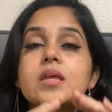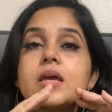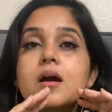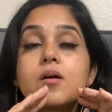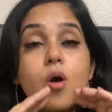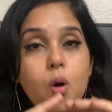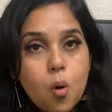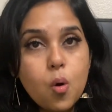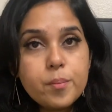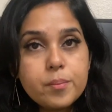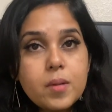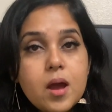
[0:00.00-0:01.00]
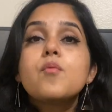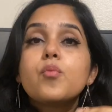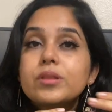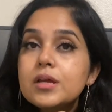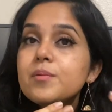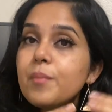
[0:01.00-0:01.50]
a home
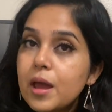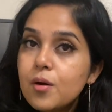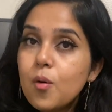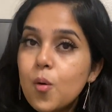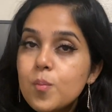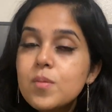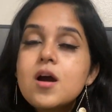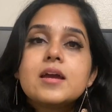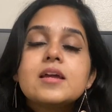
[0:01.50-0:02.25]
within my home,